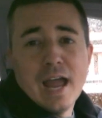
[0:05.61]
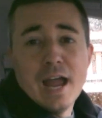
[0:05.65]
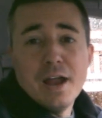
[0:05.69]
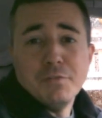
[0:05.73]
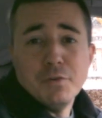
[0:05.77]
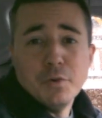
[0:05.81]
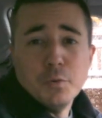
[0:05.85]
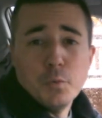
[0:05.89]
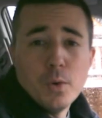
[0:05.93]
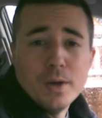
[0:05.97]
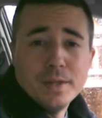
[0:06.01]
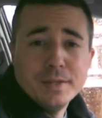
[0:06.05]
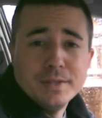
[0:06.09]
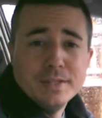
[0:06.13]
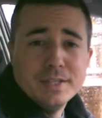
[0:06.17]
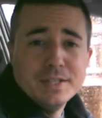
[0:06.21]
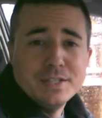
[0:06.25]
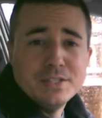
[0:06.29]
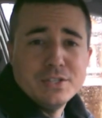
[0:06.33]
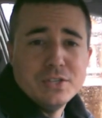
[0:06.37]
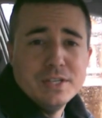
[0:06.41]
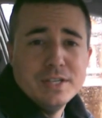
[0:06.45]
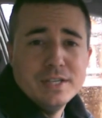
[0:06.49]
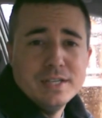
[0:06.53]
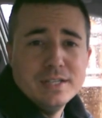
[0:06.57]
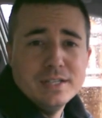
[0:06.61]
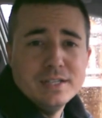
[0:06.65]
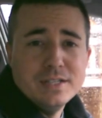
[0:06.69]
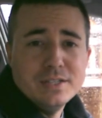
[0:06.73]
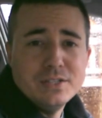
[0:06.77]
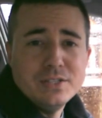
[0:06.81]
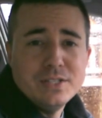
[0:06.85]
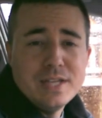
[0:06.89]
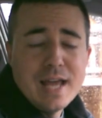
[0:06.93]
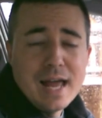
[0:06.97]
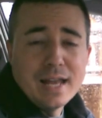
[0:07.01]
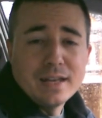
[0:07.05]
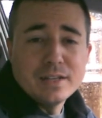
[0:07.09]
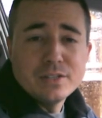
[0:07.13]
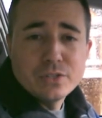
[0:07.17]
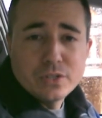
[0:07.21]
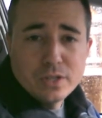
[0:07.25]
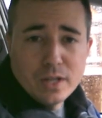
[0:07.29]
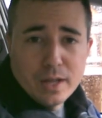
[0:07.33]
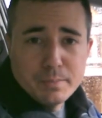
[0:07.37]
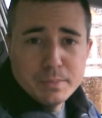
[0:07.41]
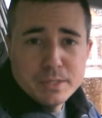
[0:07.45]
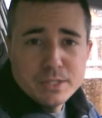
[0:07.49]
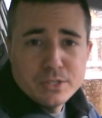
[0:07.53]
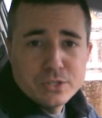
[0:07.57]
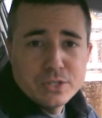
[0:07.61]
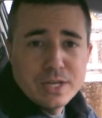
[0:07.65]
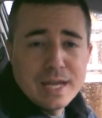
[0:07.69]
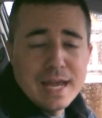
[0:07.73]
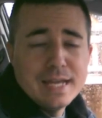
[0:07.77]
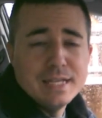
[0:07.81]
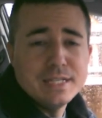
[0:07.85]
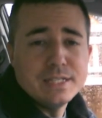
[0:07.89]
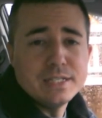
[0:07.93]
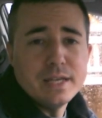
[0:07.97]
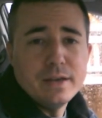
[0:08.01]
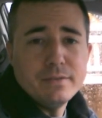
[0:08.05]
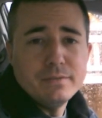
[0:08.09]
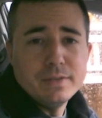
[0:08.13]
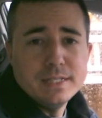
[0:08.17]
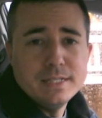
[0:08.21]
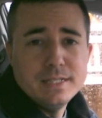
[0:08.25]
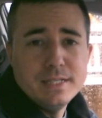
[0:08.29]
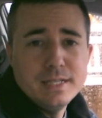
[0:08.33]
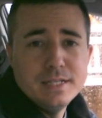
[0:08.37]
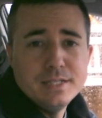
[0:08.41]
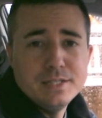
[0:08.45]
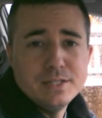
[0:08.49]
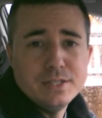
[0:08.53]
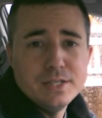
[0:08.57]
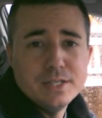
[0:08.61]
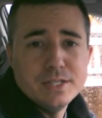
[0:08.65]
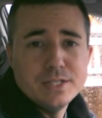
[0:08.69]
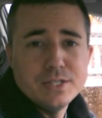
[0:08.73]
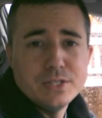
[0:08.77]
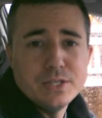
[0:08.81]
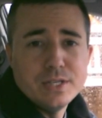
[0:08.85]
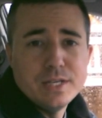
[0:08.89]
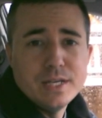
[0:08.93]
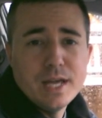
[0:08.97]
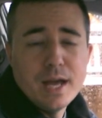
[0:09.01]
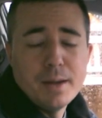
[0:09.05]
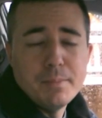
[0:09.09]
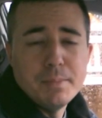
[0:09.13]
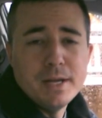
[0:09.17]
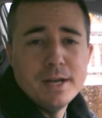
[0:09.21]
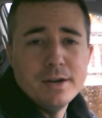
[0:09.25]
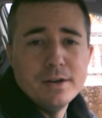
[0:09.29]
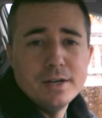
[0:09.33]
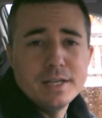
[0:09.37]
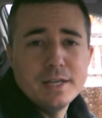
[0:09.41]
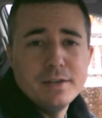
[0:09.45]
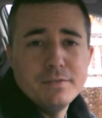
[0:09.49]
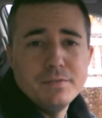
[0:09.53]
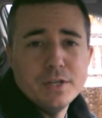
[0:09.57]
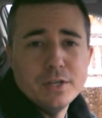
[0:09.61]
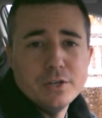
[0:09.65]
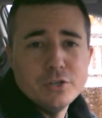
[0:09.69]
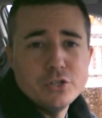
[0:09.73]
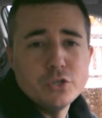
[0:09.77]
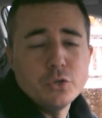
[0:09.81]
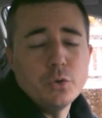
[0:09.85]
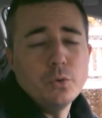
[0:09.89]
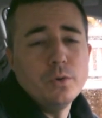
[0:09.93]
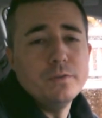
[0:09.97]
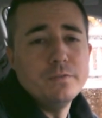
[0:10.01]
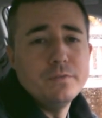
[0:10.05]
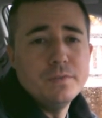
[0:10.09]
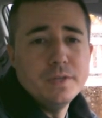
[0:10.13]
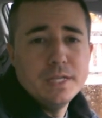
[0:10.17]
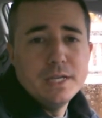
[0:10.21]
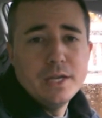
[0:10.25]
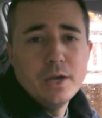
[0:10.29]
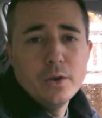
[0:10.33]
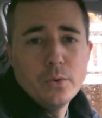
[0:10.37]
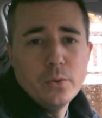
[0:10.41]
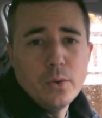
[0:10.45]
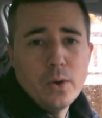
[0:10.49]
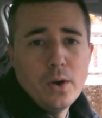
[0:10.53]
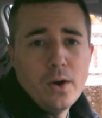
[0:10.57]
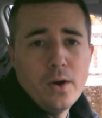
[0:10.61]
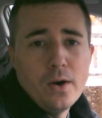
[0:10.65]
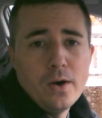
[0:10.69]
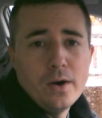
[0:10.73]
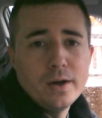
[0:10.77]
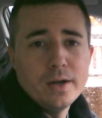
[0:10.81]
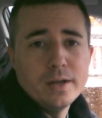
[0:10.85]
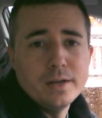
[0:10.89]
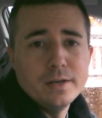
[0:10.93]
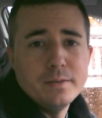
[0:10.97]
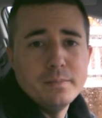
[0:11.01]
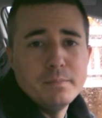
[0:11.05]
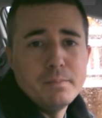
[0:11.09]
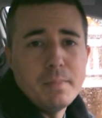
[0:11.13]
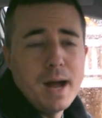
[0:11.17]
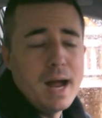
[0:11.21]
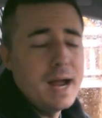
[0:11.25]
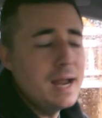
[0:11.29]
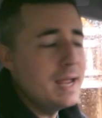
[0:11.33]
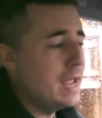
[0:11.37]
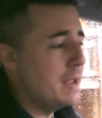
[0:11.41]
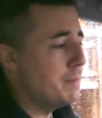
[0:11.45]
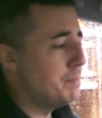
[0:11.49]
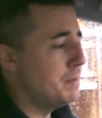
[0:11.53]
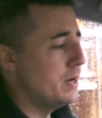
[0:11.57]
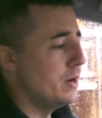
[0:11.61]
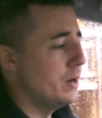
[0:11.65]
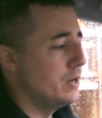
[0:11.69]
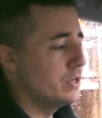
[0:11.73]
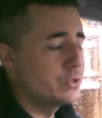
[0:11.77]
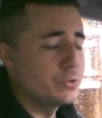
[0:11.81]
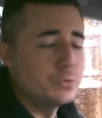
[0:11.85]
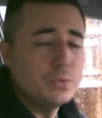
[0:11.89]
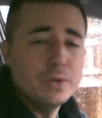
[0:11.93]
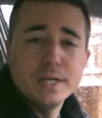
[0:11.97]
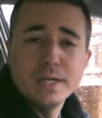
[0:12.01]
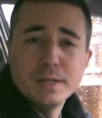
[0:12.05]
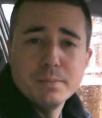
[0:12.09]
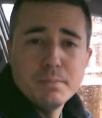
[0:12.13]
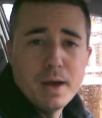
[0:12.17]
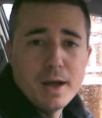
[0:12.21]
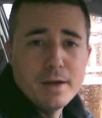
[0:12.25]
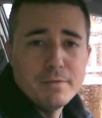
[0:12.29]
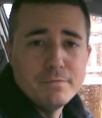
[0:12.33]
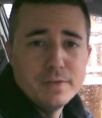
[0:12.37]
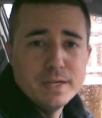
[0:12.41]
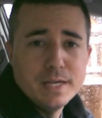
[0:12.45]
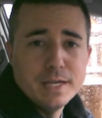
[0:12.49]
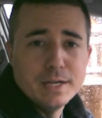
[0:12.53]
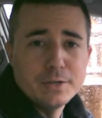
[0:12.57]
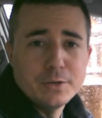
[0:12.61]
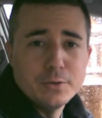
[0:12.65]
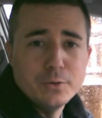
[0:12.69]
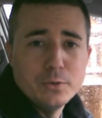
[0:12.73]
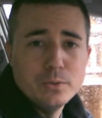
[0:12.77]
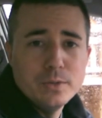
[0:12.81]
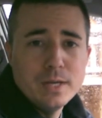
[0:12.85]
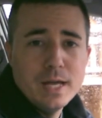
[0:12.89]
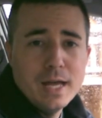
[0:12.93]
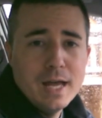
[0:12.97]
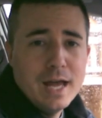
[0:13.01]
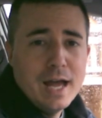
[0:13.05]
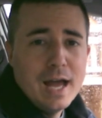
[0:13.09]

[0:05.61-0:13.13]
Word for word: Hey everyone, this is Dallas Clements, K seven D C C. I'm here to give you a short video on my A P R S rig in my vehicle.